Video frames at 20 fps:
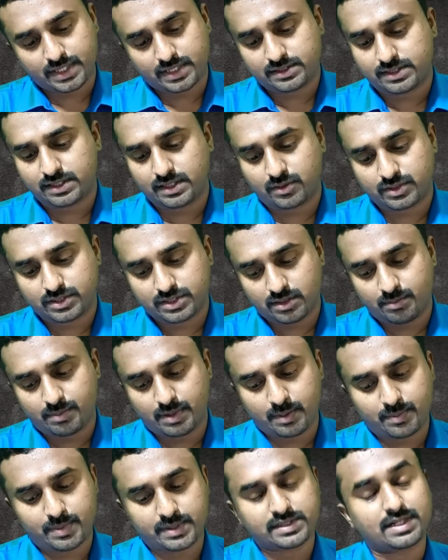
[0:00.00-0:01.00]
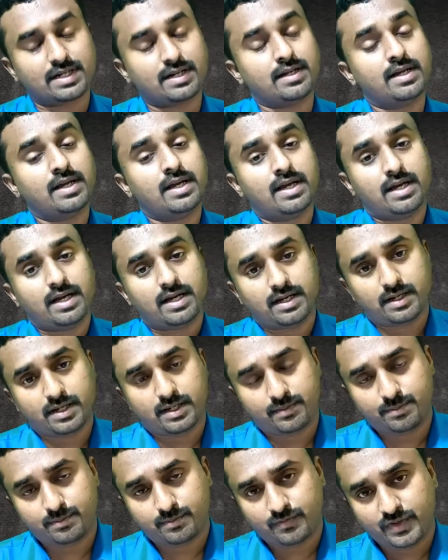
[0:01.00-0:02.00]
PSC question papers are
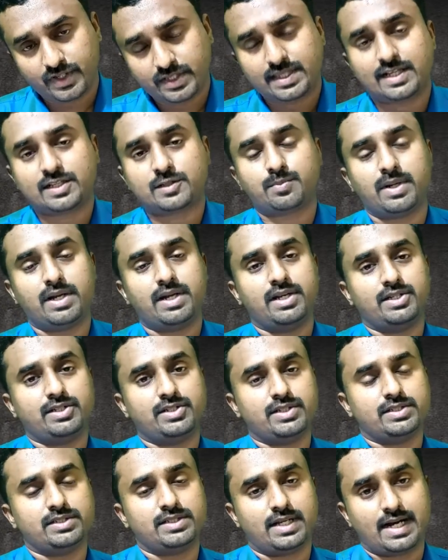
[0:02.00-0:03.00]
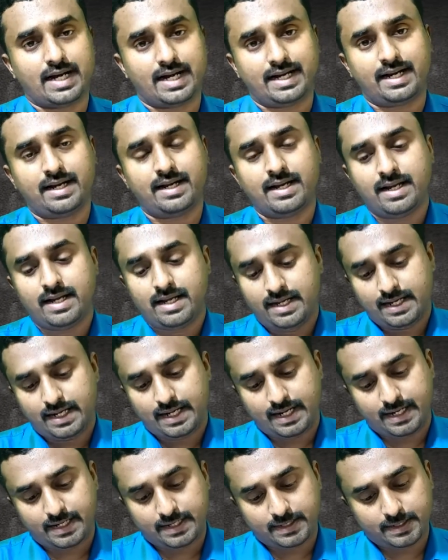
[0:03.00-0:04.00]
with explanations are added,
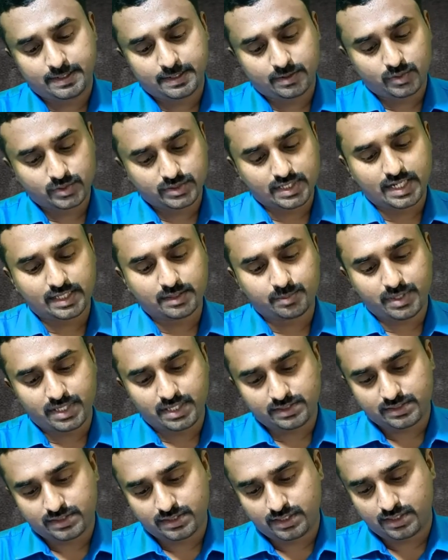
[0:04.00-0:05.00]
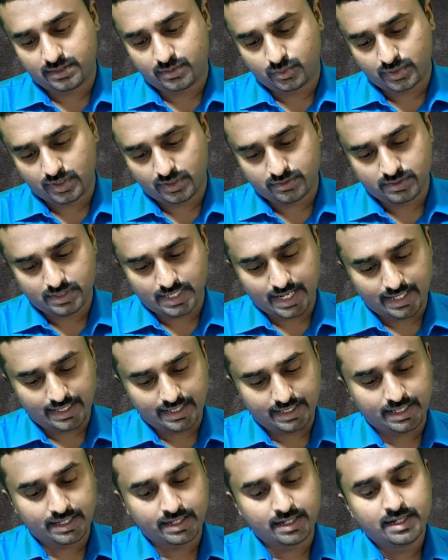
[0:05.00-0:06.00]
and Gujarat PSC
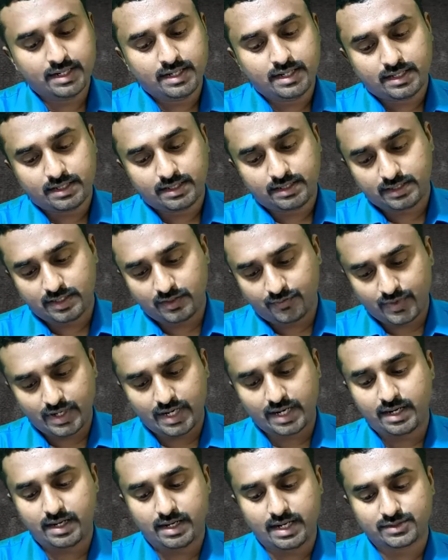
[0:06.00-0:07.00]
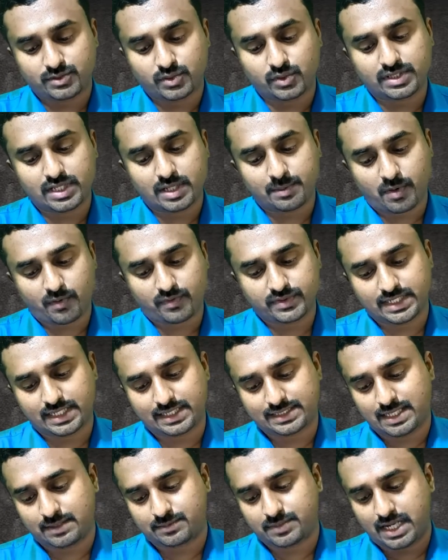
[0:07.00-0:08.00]
2019 different associate professor
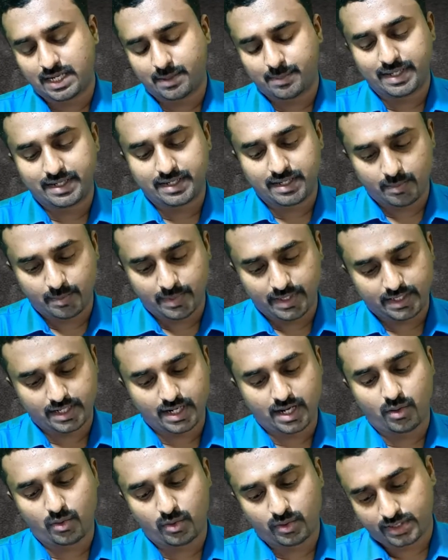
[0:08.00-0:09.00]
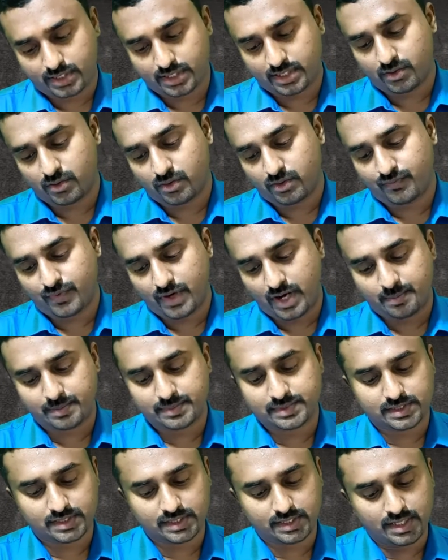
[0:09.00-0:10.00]
exams like Madhyapradesh, organon,
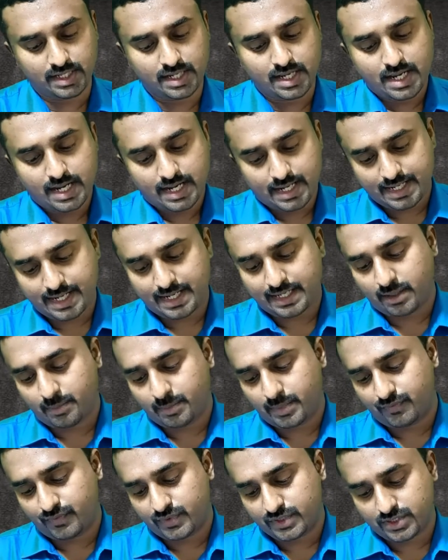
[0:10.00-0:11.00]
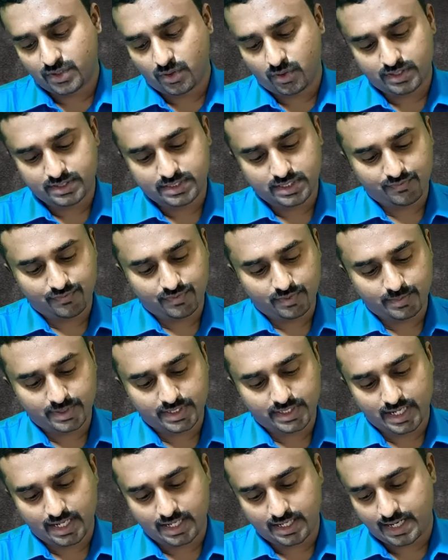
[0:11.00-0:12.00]
pharmacy, anatomy, physiology,
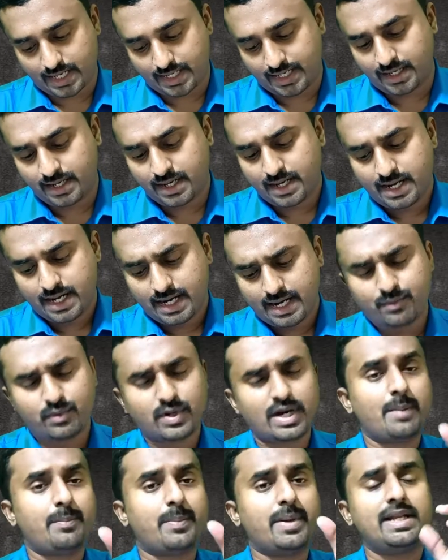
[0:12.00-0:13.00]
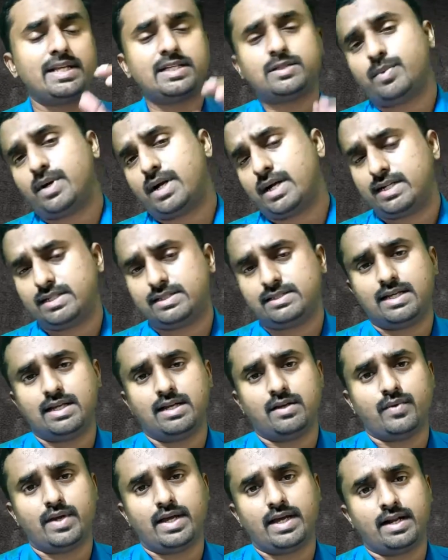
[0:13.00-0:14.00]
FMT are added, and one appendix part is
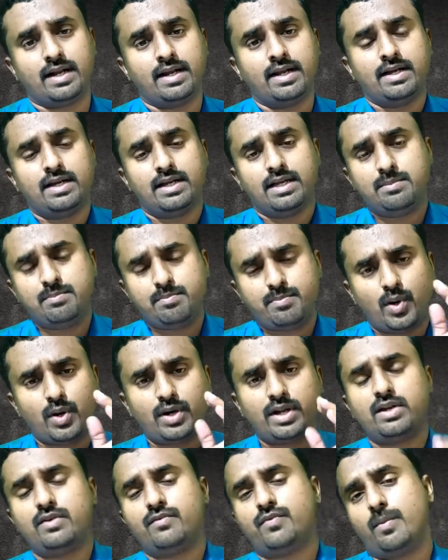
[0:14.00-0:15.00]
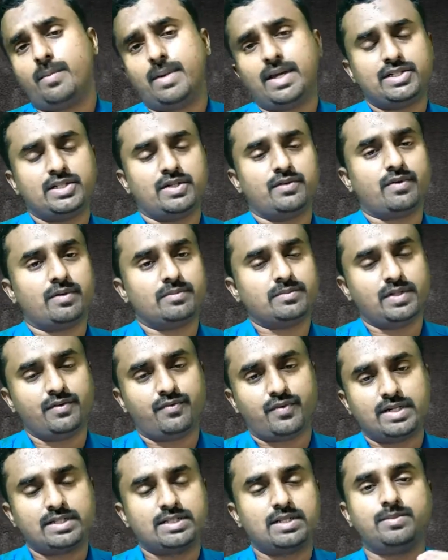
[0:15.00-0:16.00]
there where important information from
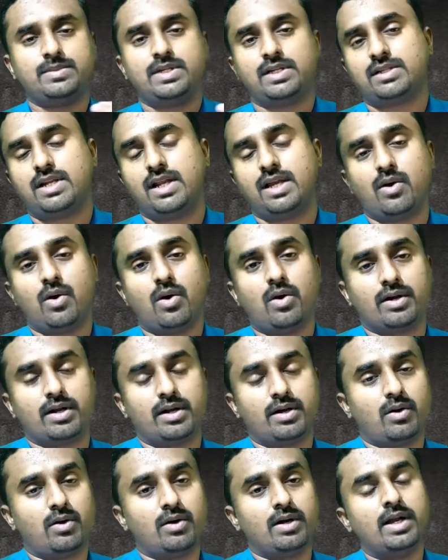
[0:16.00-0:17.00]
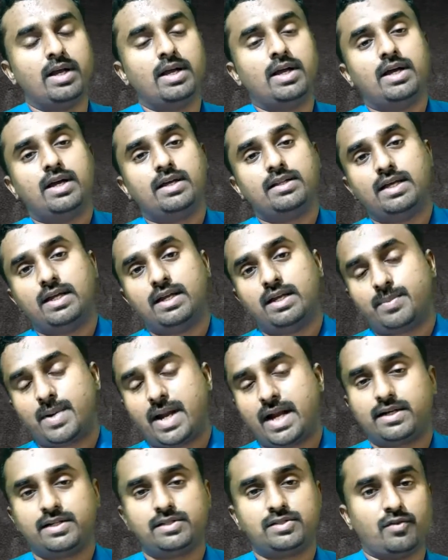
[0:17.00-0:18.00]
different subjects like organon, then
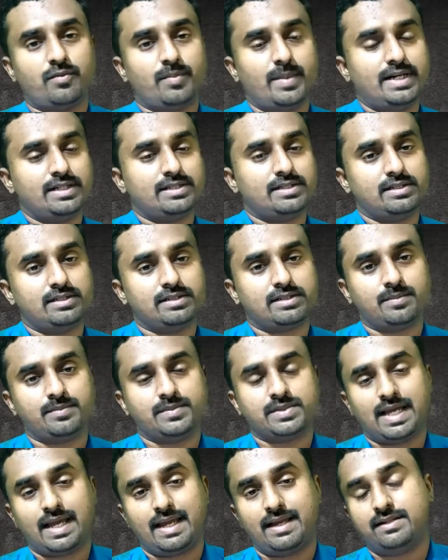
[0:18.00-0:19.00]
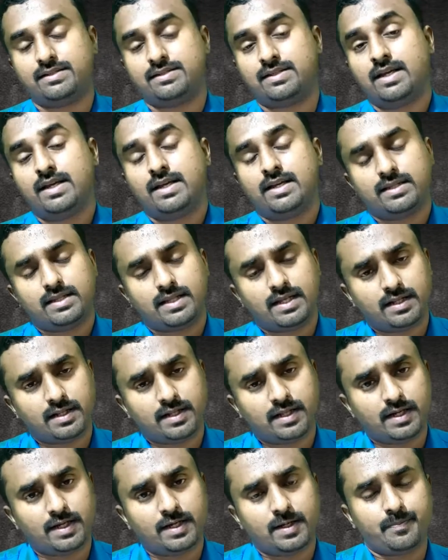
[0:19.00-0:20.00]
practice of medicine, some science, then
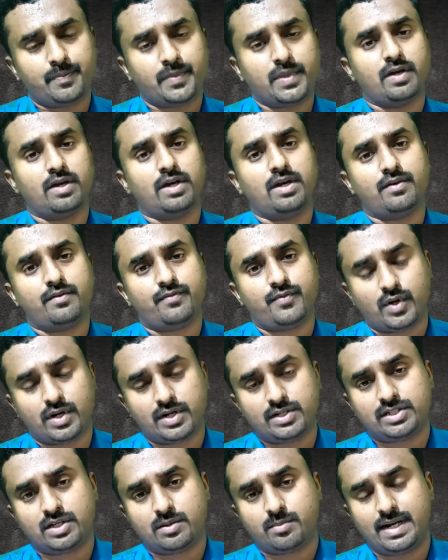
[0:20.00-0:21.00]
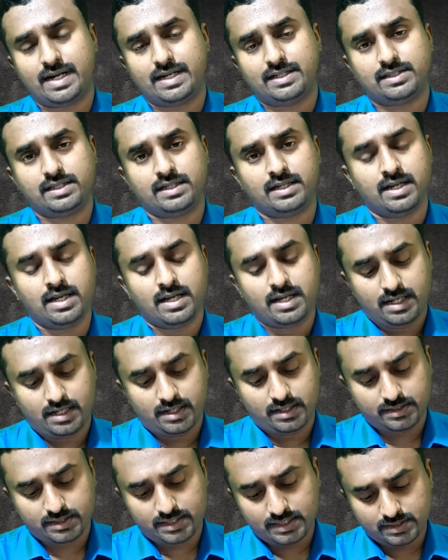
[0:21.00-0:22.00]
the forensic medicine,
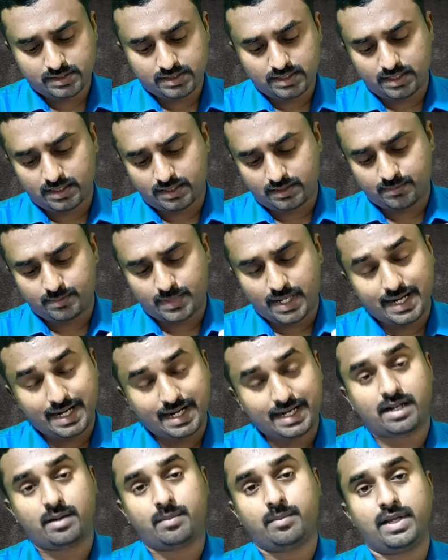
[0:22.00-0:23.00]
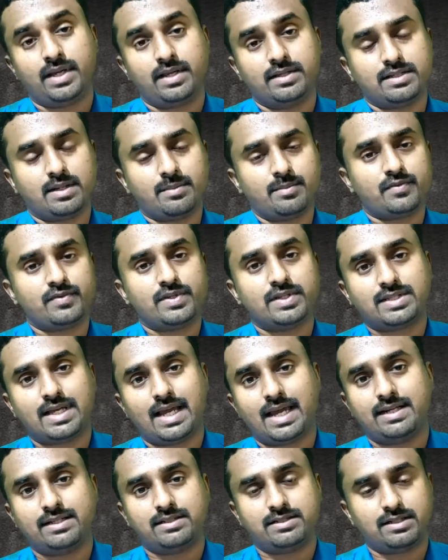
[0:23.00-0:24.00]
this anatomy, some of the
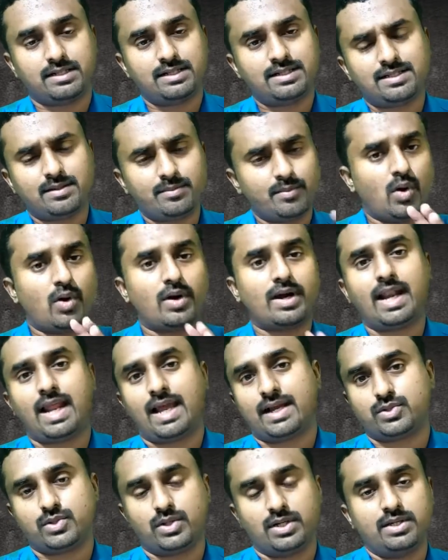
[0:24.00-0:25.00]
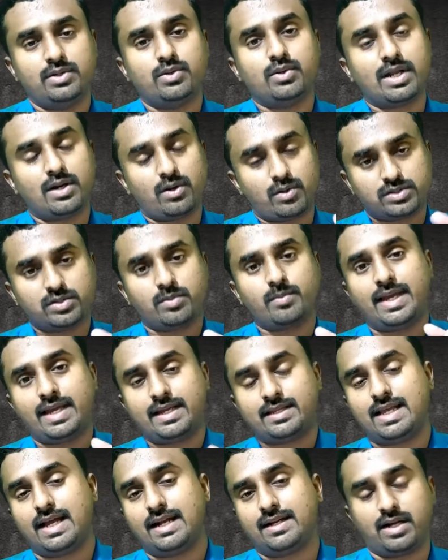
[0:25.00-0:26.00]
science. It is a model actually. You can also
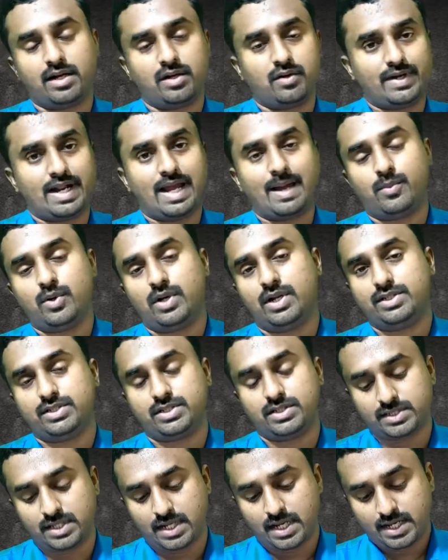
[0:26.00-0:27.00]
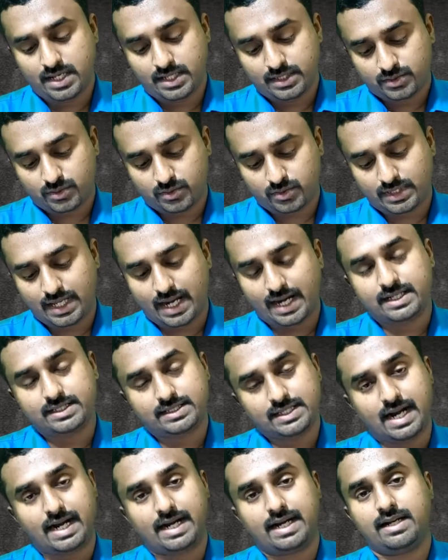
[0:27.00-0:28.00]
make that kind of tabulations, so that
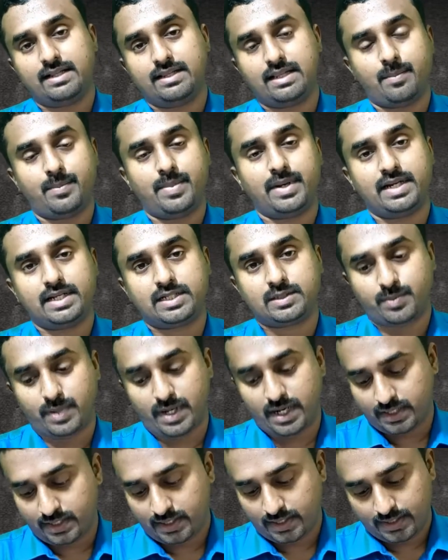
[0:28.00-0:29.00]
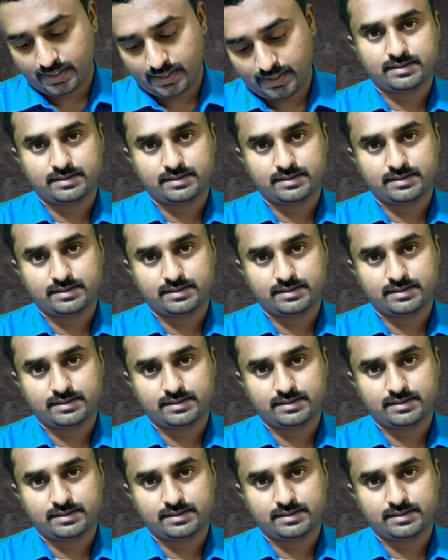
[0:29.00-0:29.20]
is added in the appendix part.